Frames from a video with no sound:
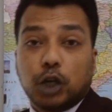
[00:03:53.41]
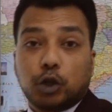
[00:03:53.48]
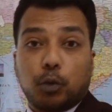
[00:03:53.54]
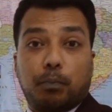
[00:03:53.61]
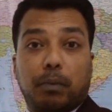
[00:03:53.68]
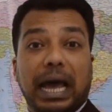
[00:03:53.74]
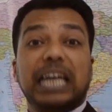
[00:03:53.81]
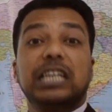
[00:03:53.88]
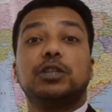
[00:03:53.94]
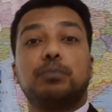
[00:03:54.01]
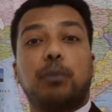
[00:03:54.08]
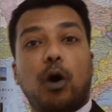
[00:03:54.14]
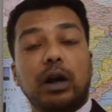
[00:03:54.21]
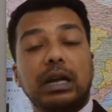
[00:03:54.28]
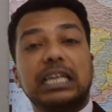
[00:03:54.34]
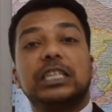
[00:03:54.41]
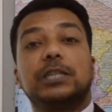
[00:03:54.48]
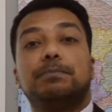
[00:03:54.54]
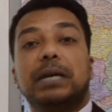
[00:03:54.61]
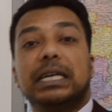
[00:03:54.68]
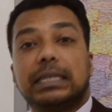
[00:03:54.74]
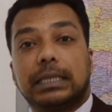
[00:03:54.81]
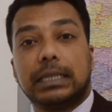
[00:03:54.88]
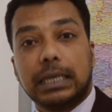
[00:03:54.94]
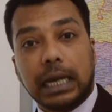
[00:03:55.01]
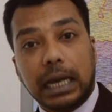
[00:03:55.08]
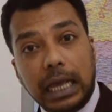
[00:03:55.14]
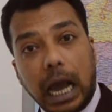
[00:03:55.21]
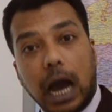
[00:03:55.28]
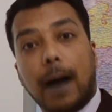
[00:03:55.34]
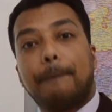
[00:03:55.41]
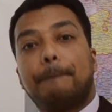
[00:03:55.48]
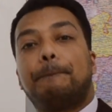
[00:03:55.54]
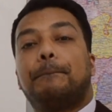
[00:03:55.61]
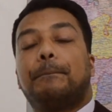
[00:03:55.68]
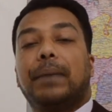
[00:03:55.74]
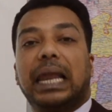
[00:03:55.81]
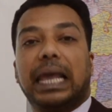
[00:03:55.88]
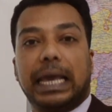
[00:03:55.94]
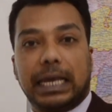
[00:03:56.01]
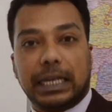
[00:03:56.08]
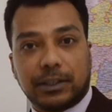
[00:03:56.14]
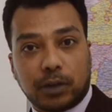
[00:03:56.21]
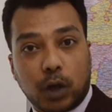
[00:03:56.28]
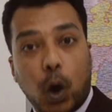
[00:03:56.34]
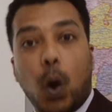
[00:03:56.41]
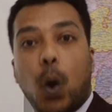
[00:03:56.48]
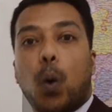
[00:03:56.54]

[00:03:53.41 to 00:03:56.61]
So blind spot is basically a place